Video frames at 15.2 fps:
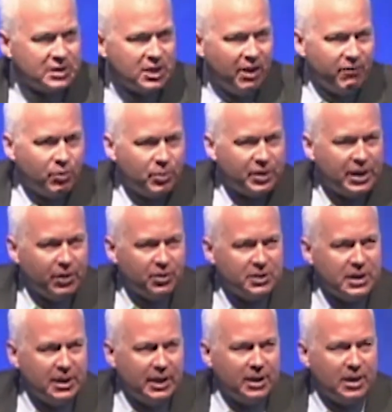covered with
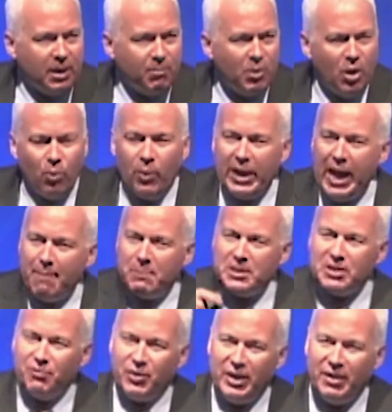guaranteed income, what
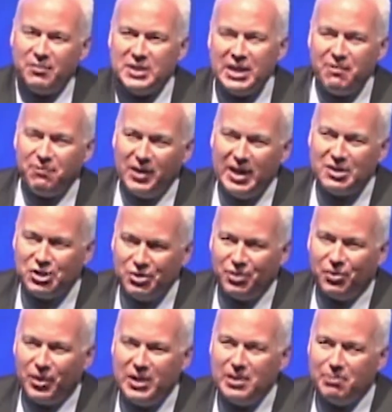happens if we have deflation or
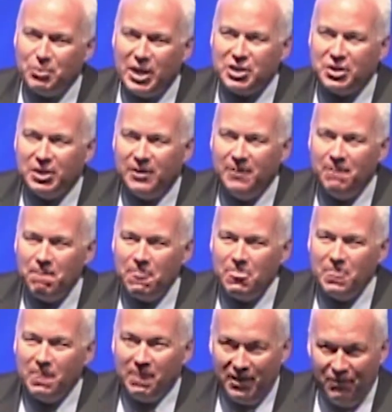Great Depression?
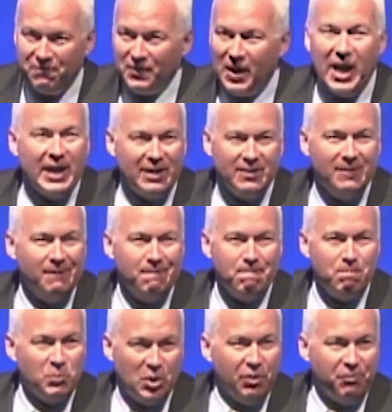They're fine.
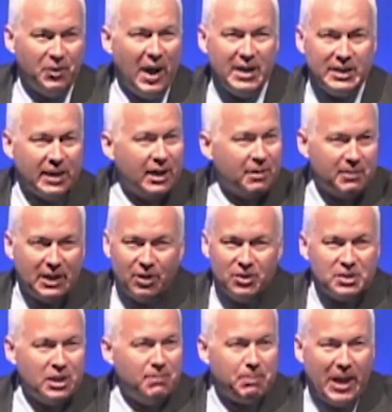They're fine. They got a
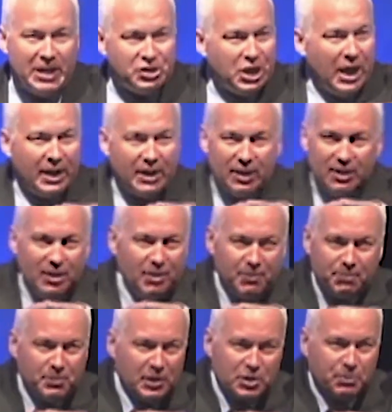guaranteed paycheck and
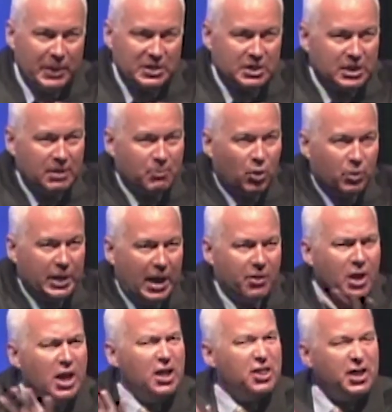the expenses keep going down.
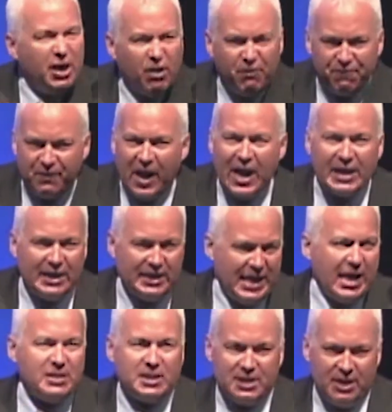They're fine in
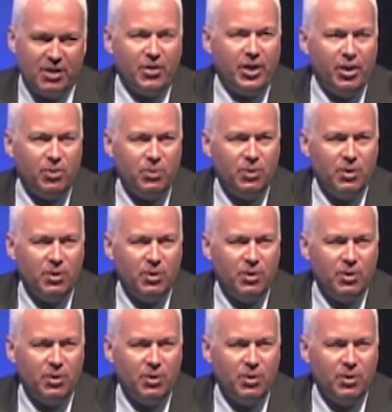that scenario.